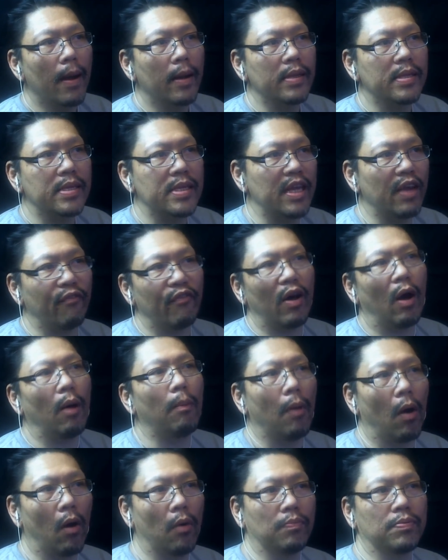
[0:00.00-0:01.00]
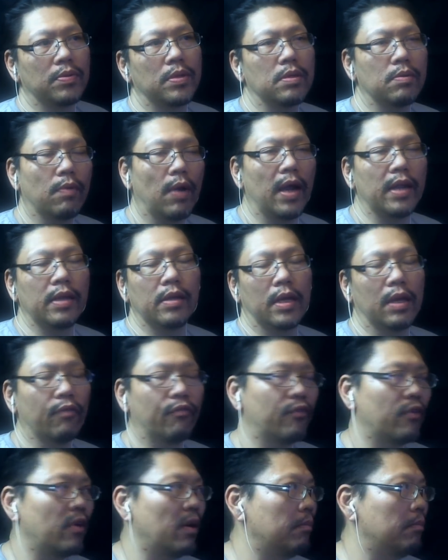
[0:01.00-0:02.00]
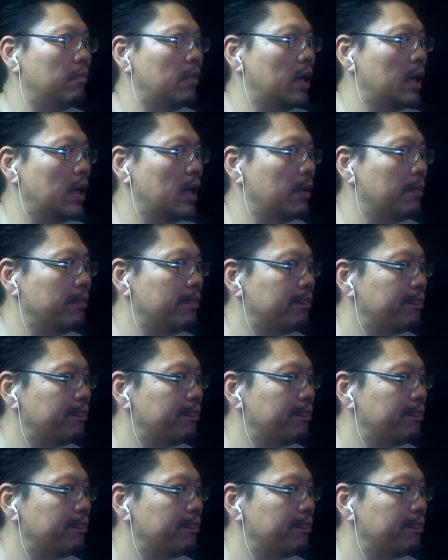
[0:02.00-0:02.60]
CFL bulbs, right? You get from